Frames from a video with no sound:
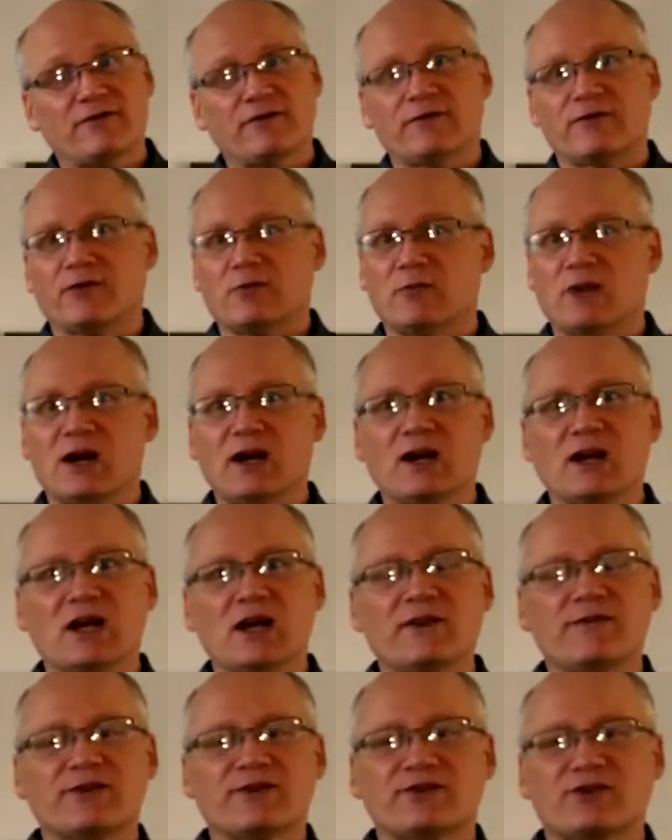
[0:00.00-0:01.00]
for my
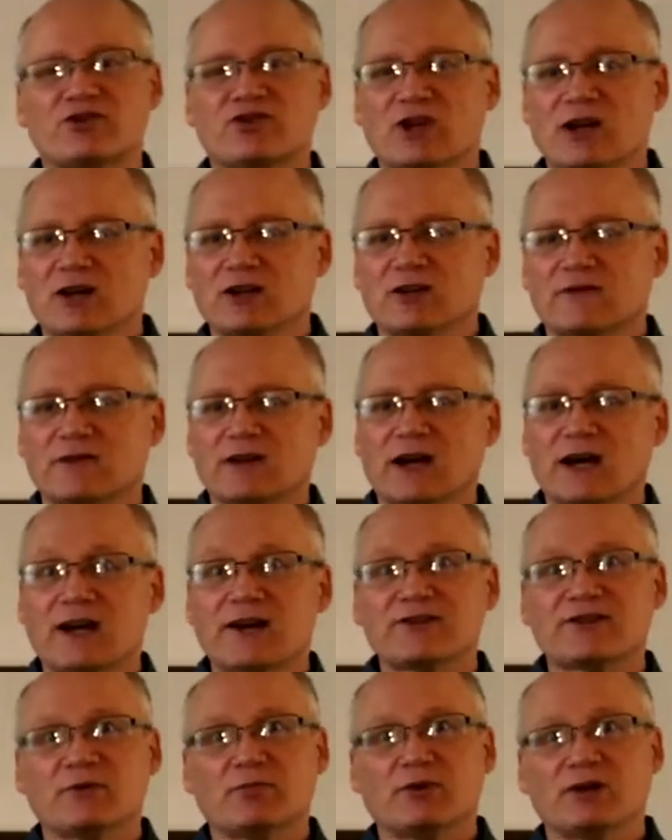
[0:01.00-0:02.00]
life as a child of
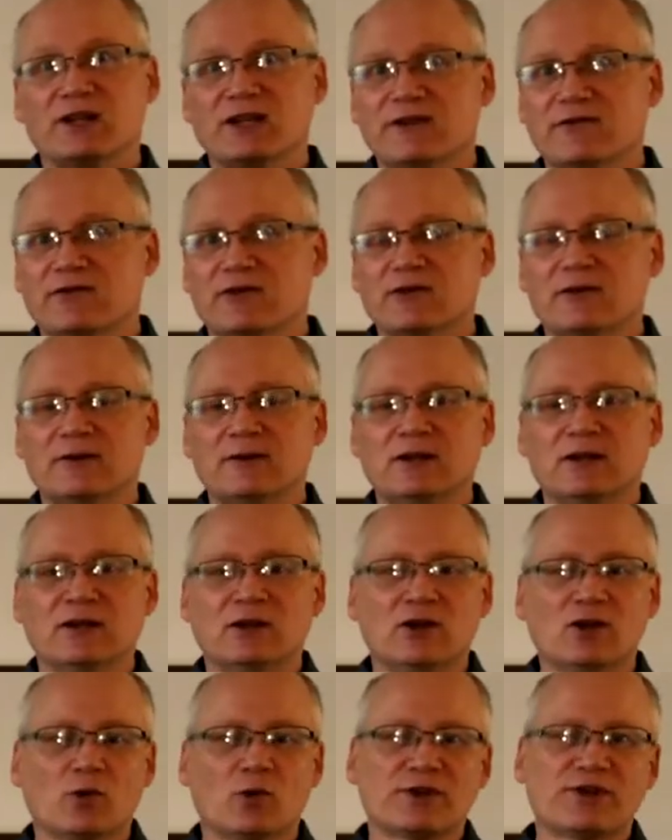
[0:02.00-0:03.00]
God, as a believer,
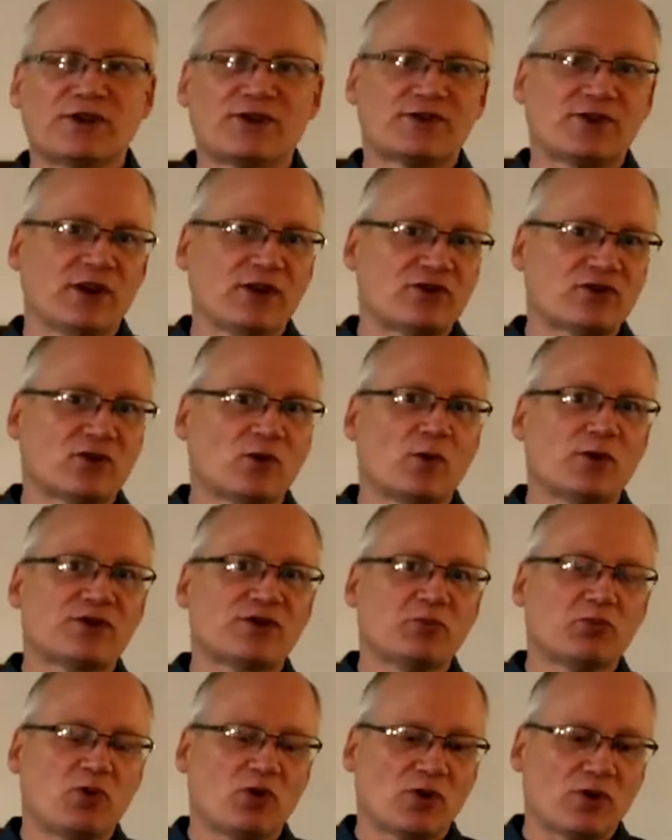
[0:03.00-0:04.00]
what's essential,
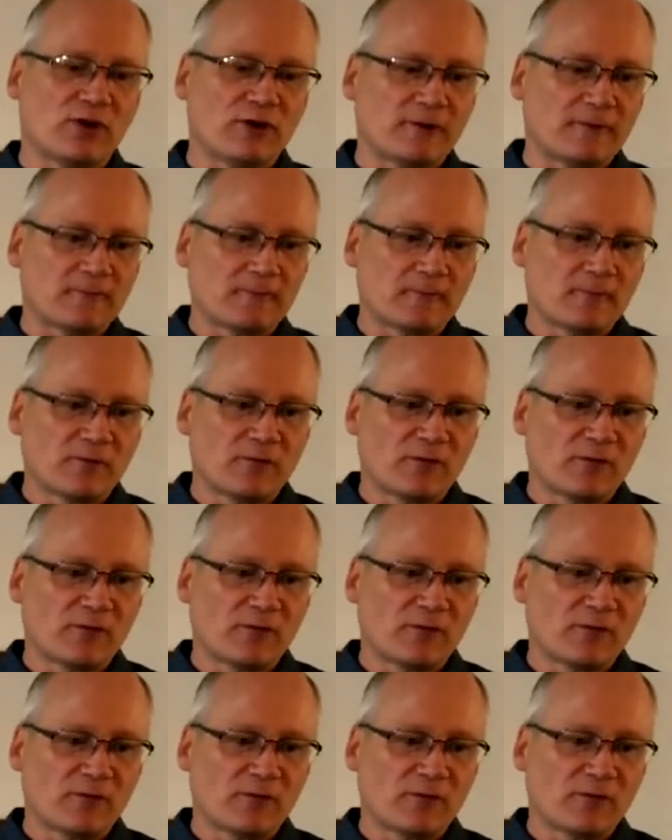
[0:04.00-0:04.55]
what's important.